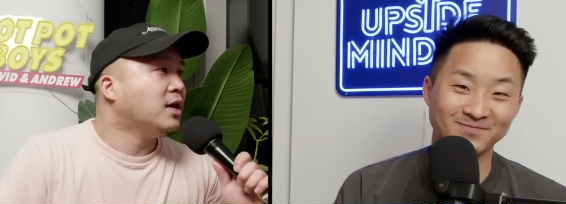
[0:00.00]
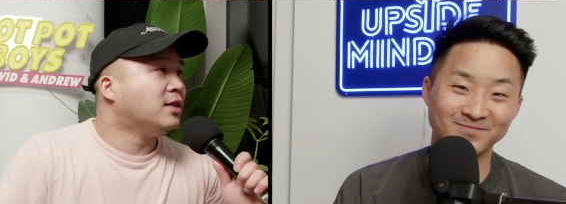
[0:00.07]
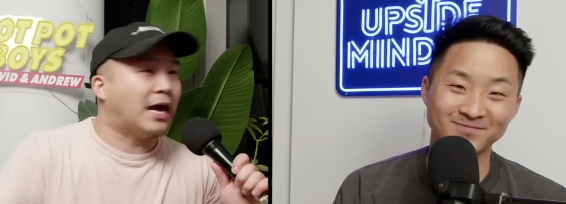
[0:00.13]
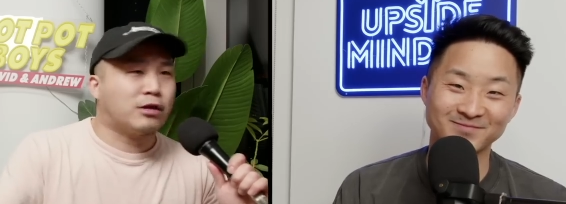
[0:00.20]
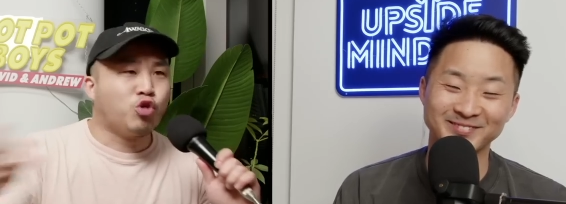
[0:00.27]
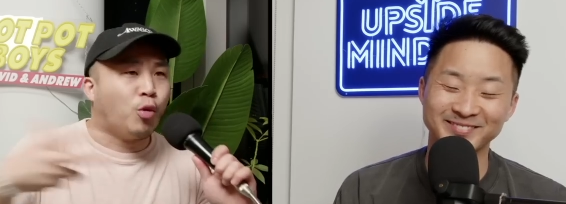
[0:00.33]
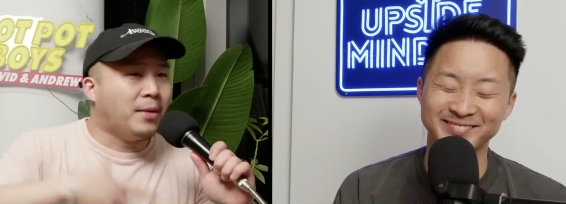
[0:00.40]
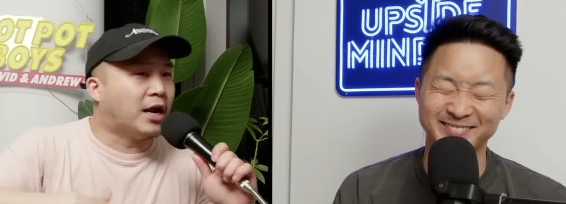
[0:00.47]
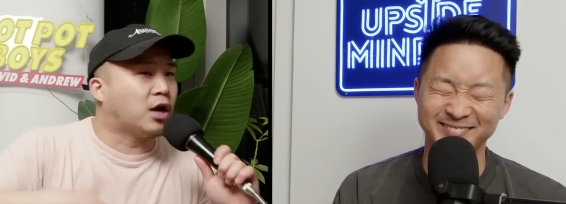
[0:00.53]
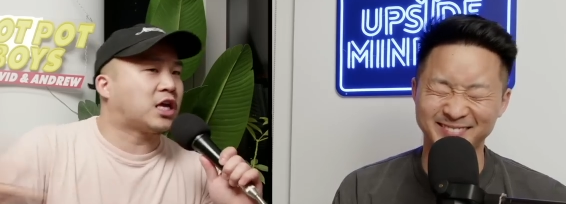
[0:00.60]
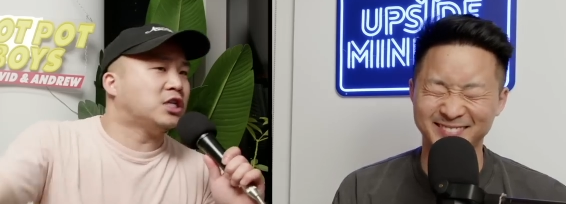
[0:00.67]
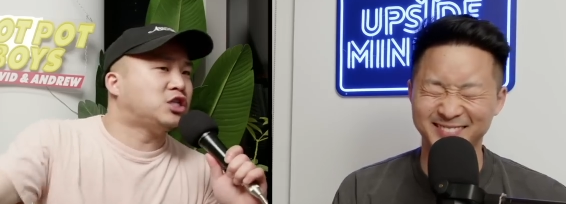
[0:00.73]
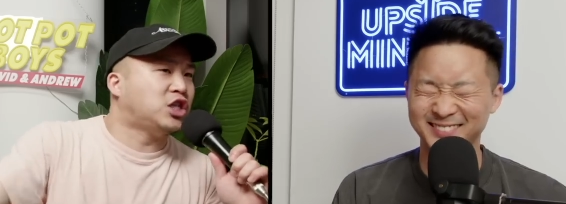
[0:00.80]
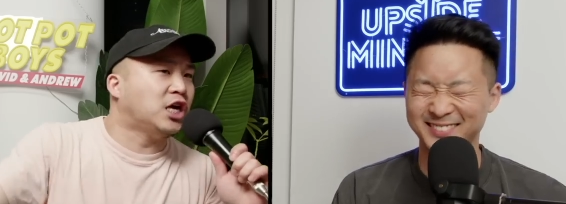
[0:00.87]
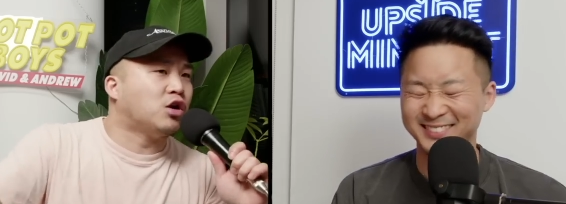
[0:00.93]
Speaker 1: Like
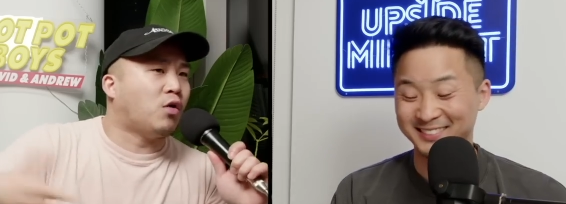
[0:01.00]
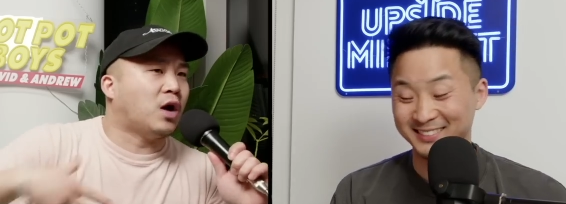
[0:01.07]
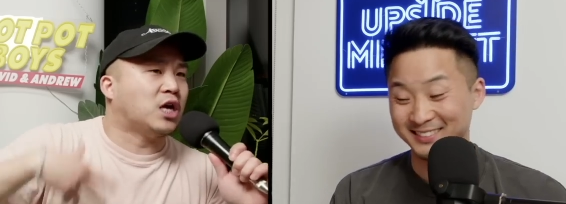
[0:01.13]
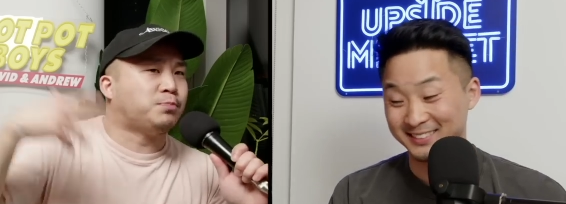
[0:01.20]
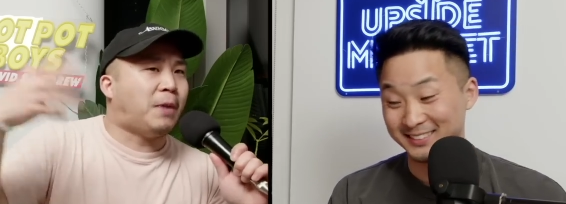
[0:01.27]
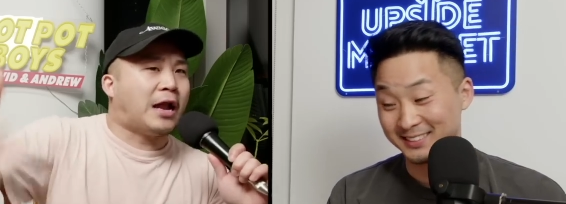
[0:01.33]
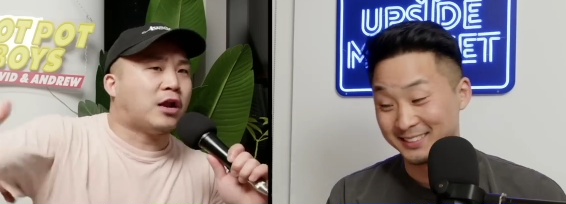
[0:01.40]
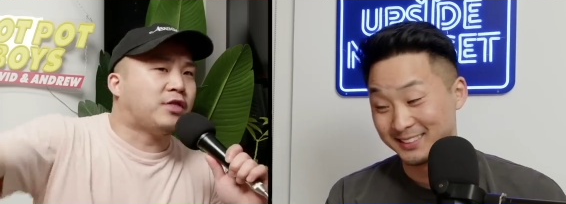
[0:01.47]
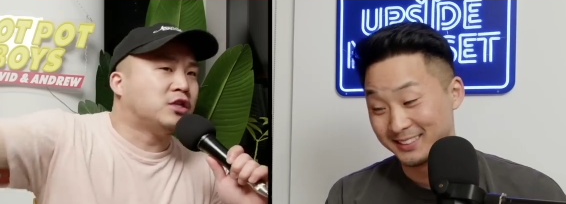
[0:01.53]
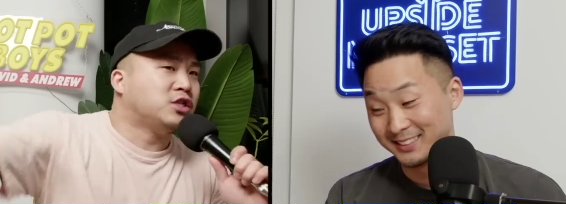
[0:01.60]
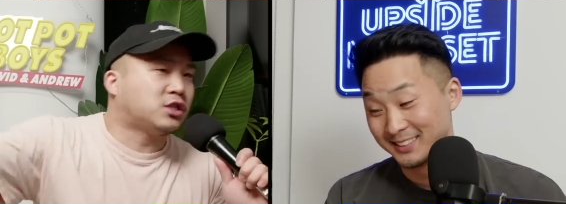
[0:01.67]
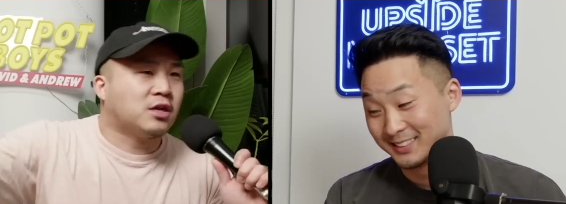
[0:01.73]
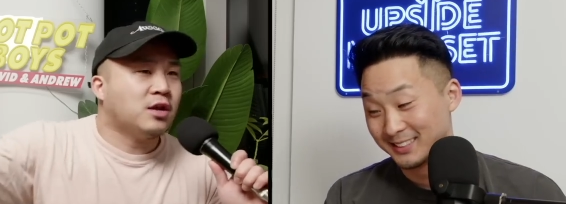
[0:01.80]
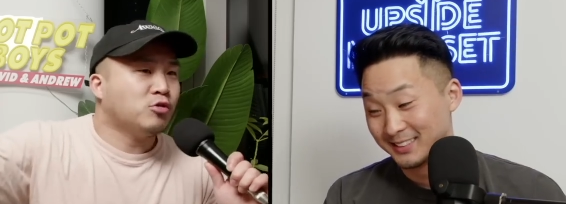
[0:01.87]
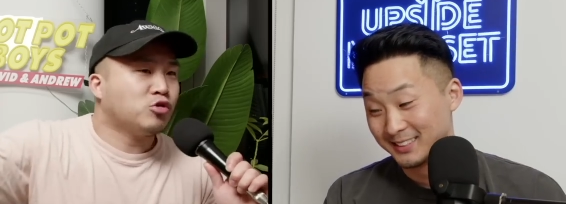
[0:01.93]
Dominican Chino is better than
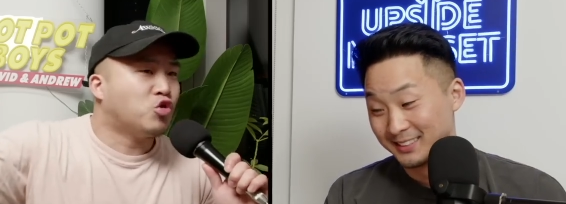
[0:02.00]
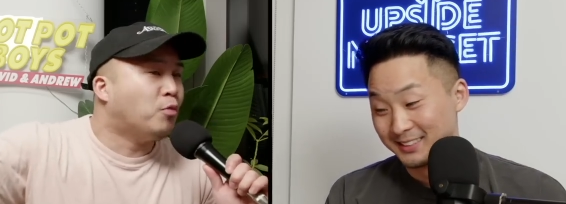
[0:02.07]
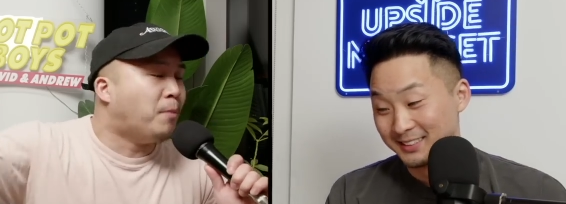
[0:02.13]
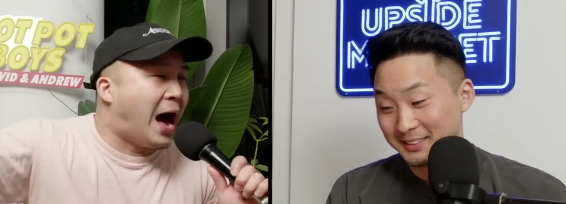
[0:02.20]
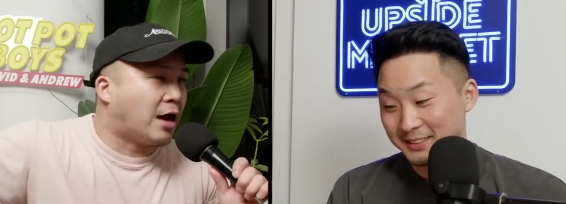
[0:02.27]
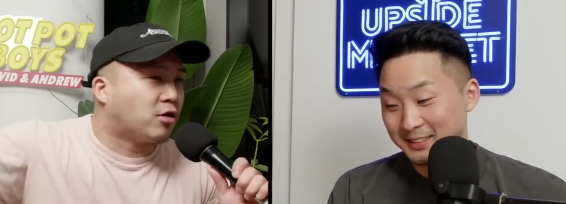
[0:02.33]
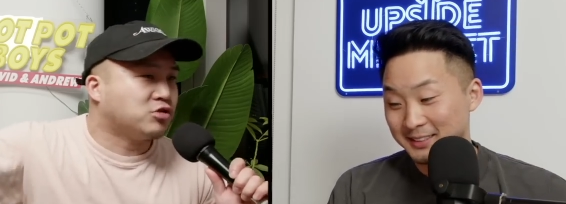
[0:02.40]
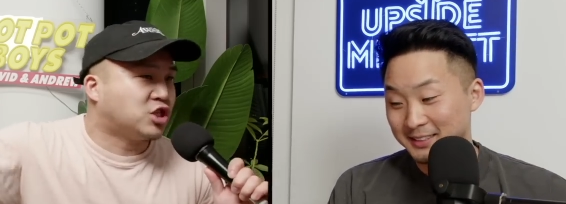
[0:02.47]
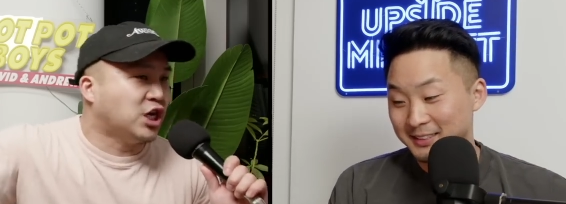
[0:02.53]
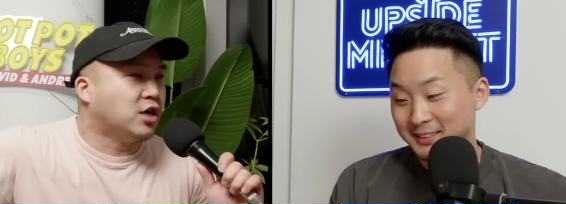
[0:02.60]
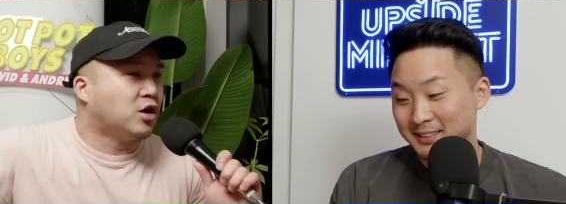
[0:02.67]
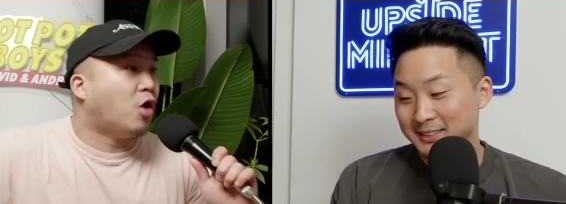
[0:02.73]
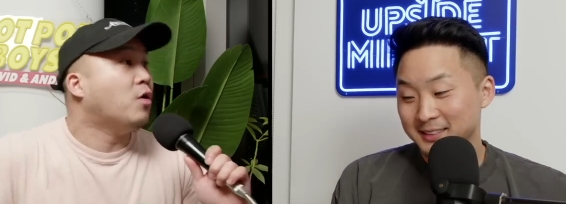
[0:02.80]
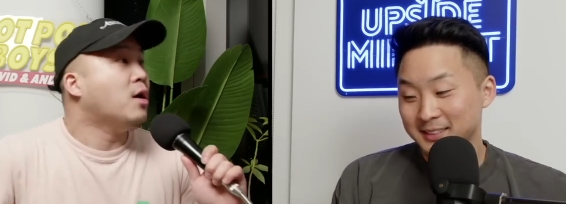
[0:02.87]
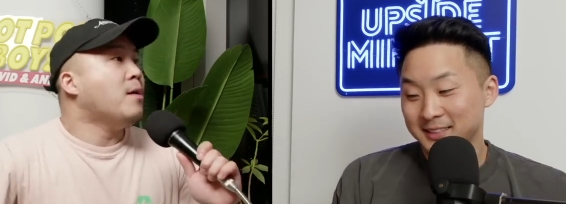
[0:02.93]
Cubano Chino."